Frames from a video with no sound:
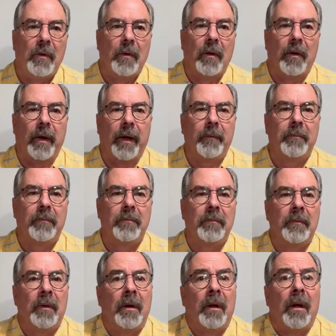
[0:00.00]
Okay?
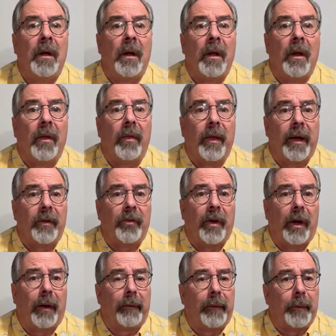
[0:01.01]
That's
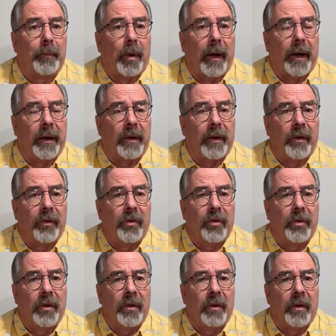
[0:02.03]
how we
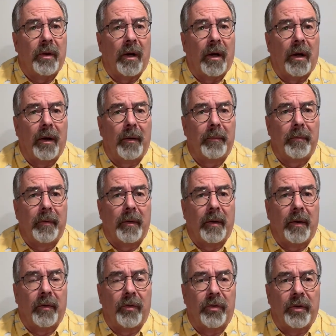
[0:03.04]
practice
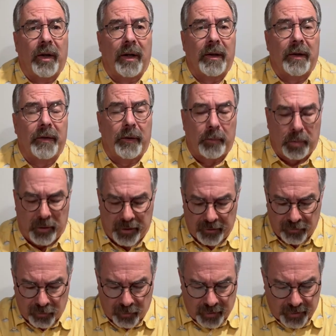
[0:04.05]
Scotland the
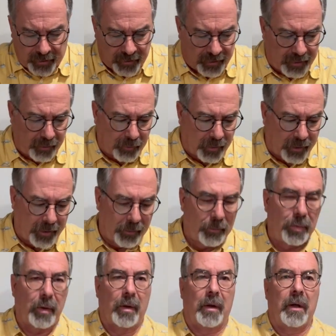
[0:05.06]
Brave. In my
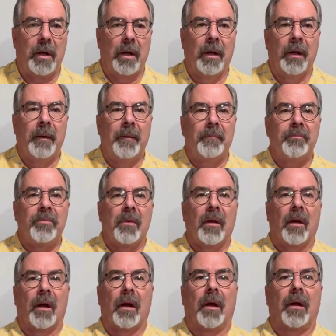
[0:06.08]
book,
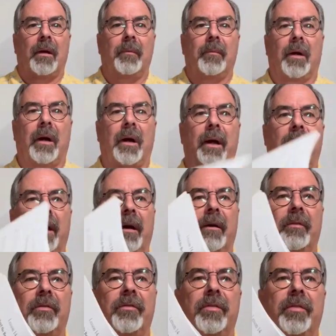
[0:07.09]
I
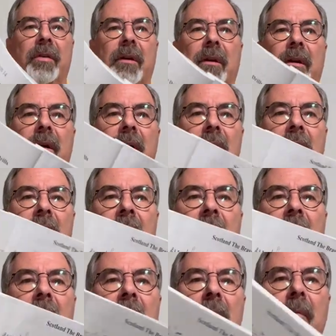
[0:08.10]
have
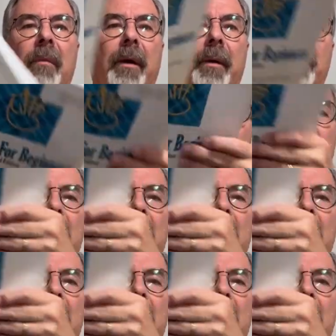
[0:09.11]
my book,